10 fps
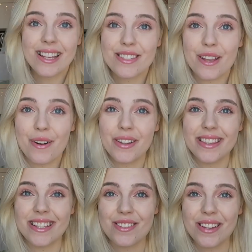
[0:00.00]
So
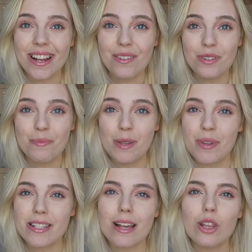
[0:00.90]
this one I got for me
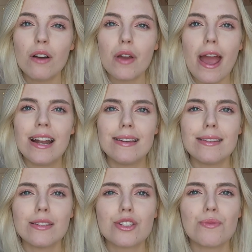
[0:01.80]
because I love
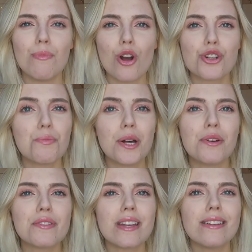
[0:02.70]
anything that's
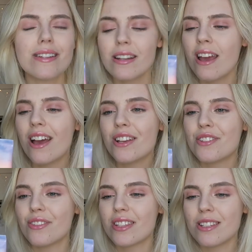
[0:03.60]
marshmallow scented.
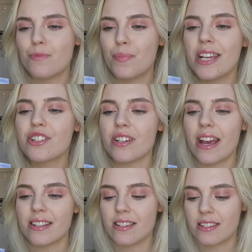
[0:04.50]
So this is Beach
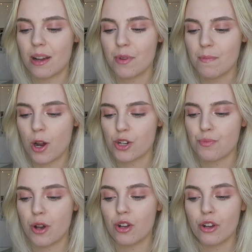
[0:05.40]
Nights Summer
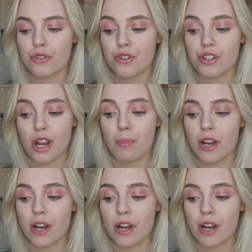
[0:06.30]
Marshmallow Ultra Shea